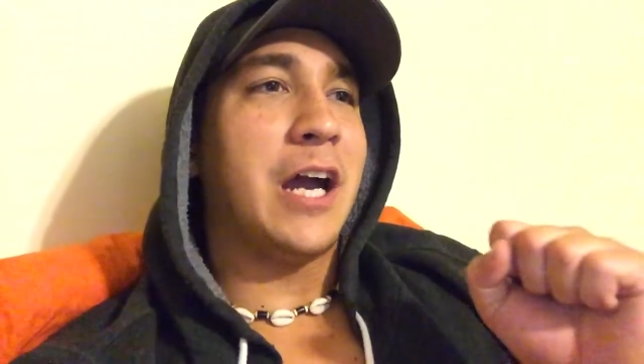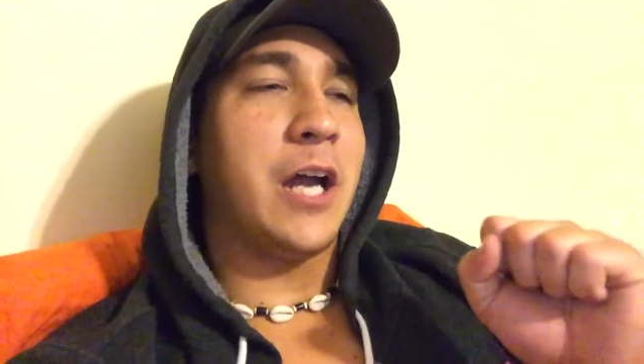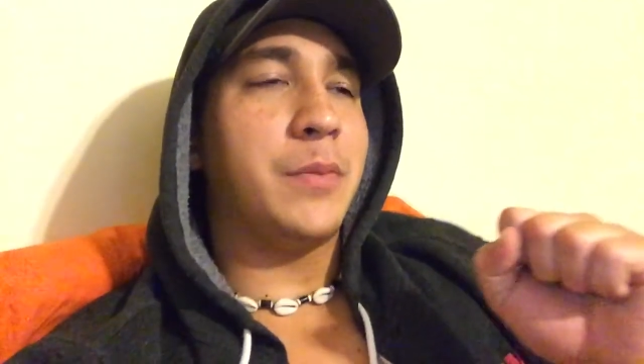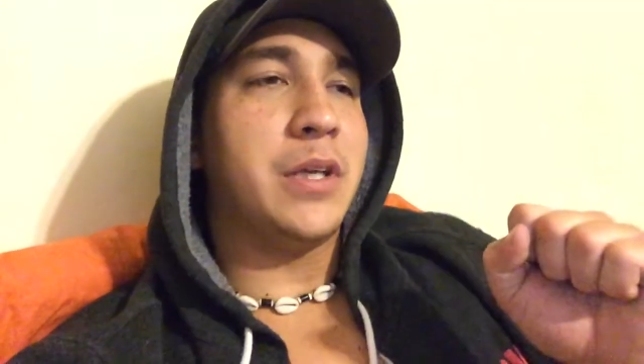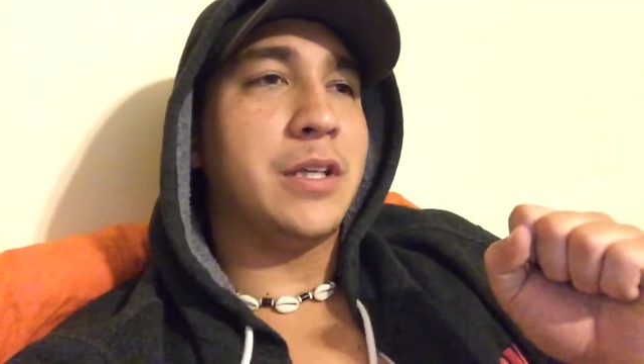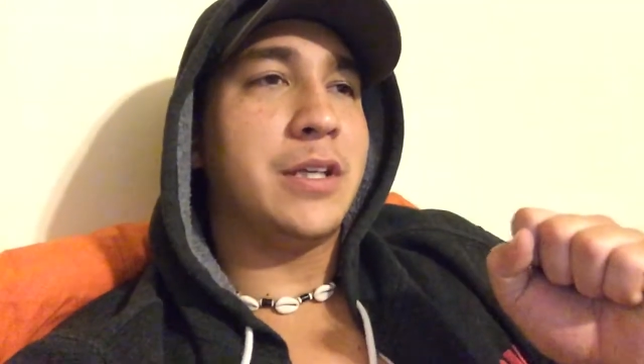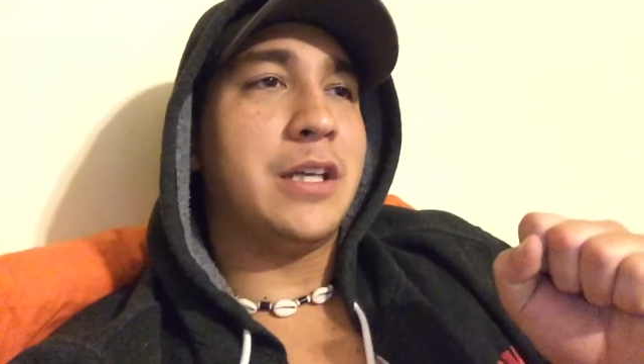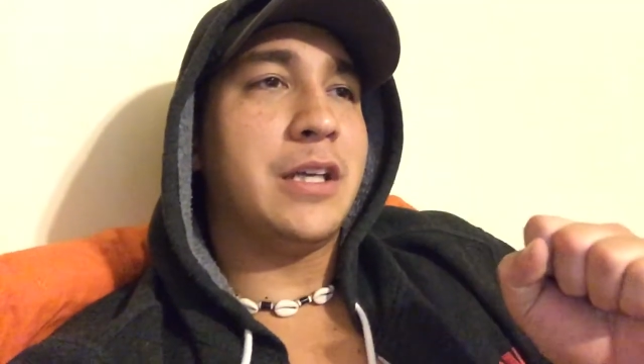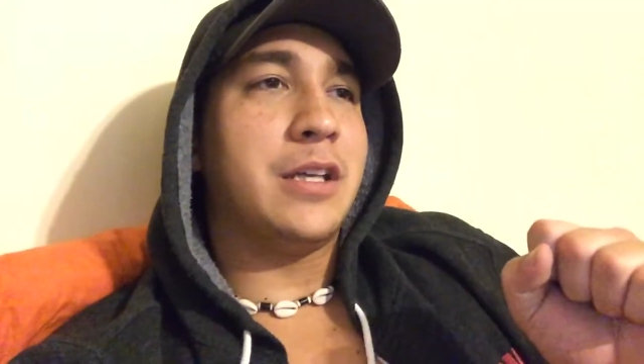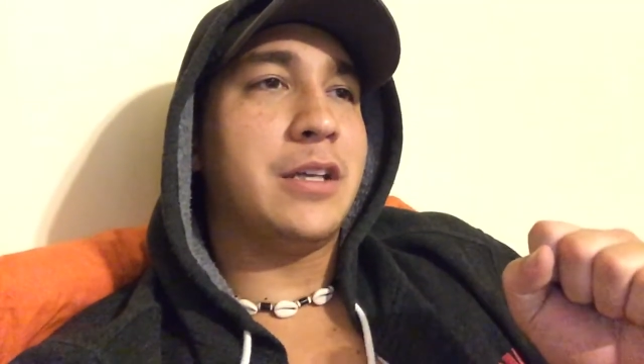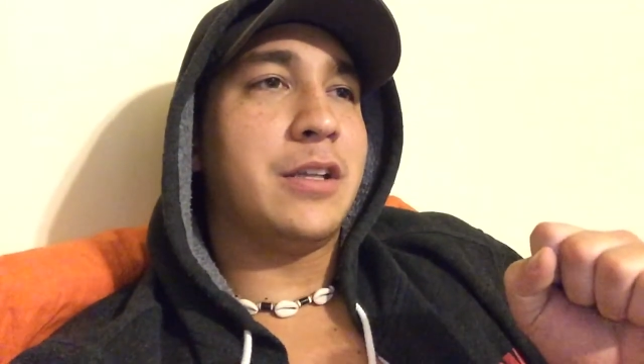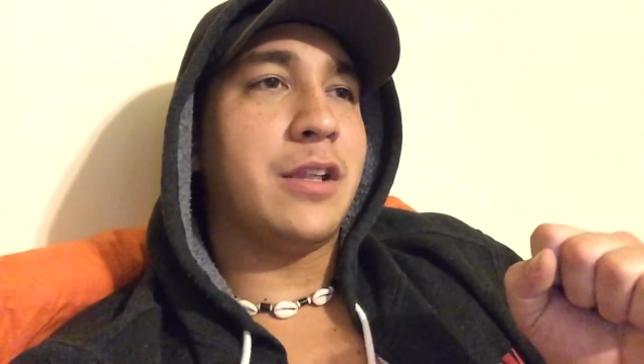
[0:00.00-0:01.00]
I mean,
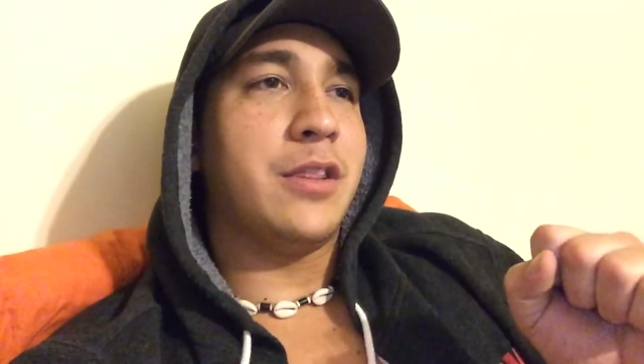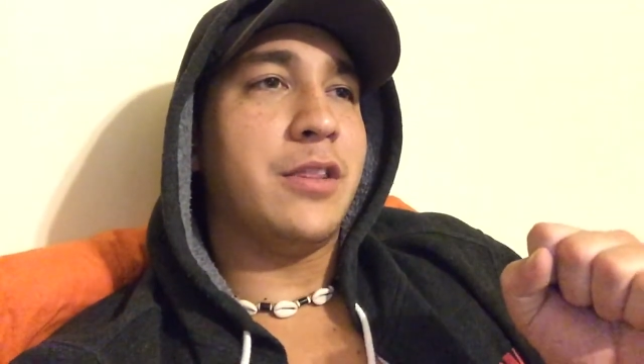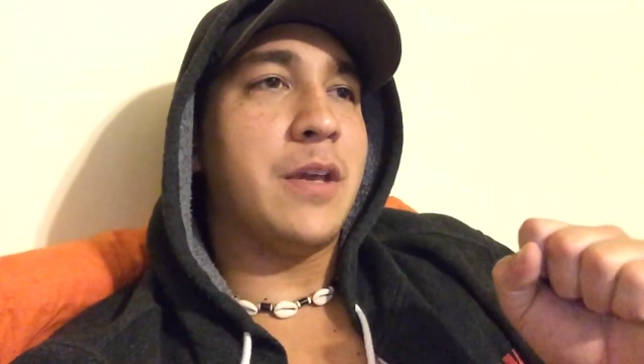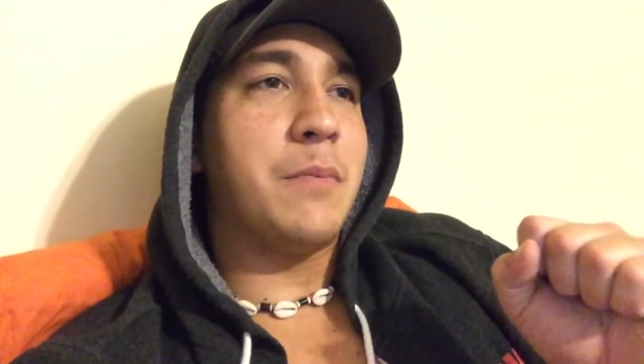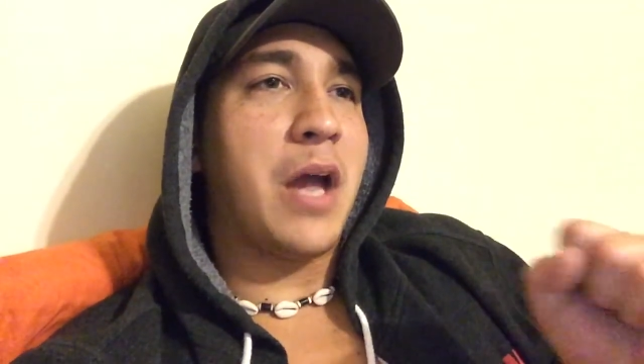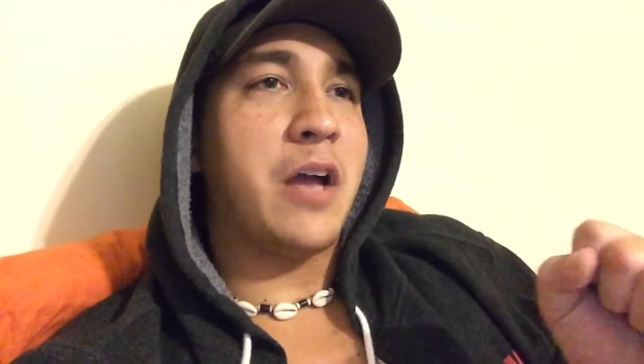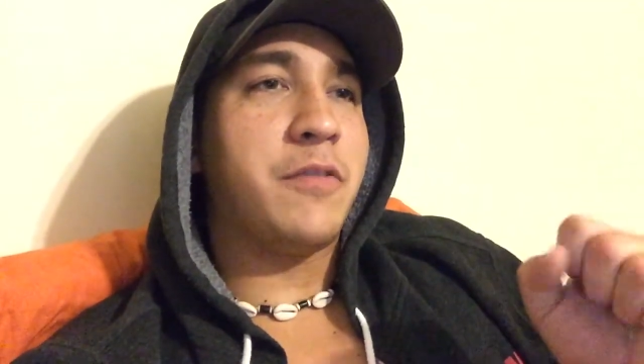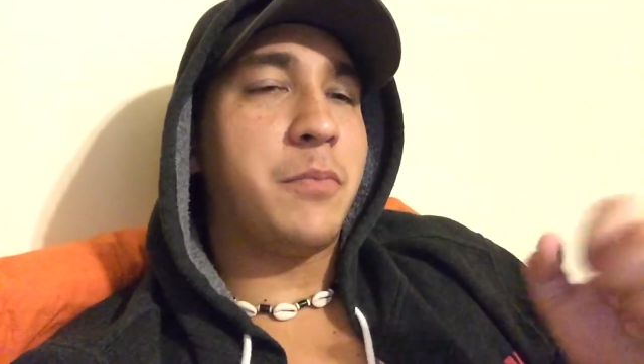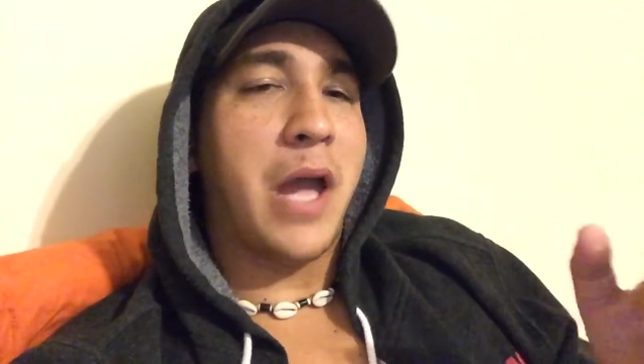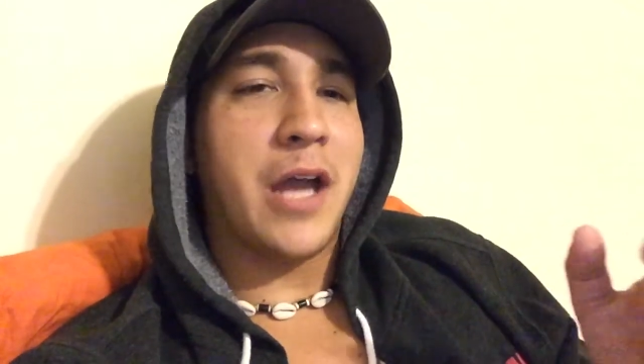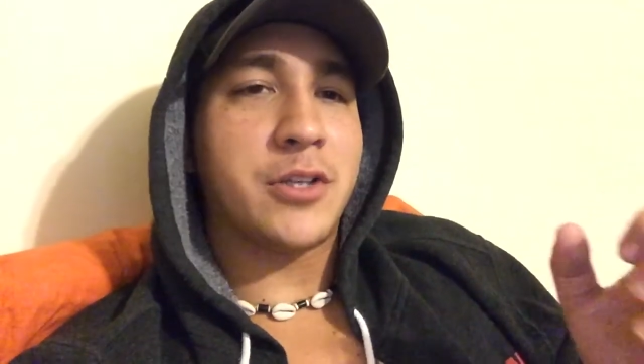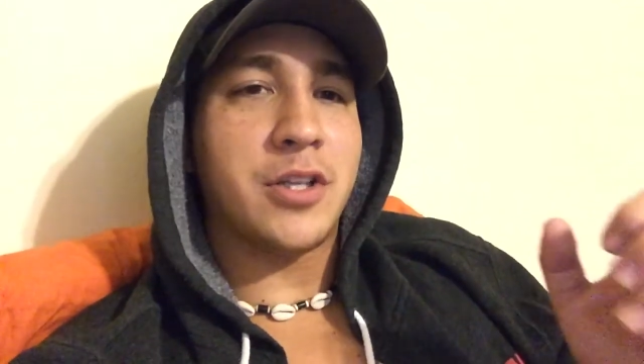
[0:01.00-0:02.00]
the amount of
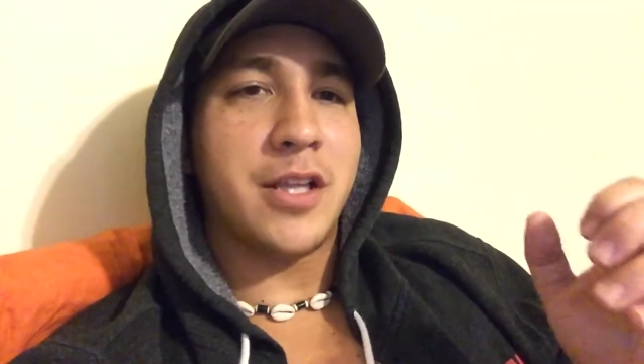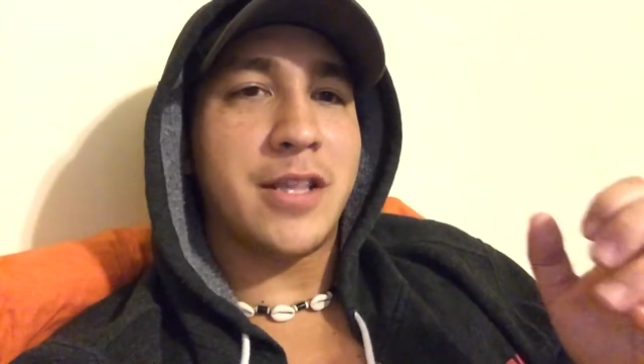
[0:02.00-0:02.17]
passion